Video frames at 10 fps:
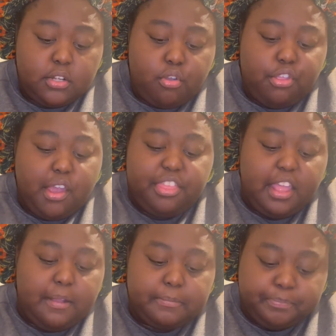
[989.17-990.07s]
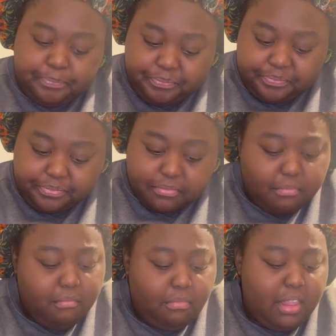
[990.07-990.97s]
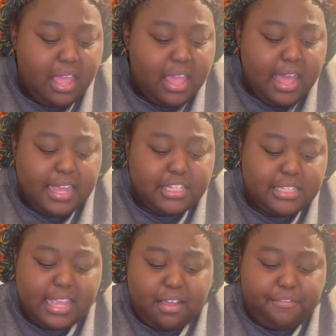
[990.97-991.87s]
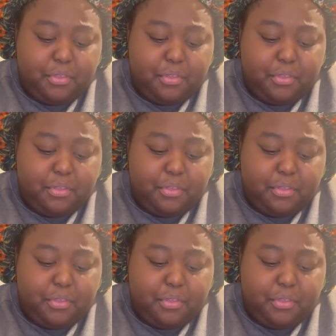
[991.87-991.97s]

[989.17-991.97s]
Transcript: Although I think I should take off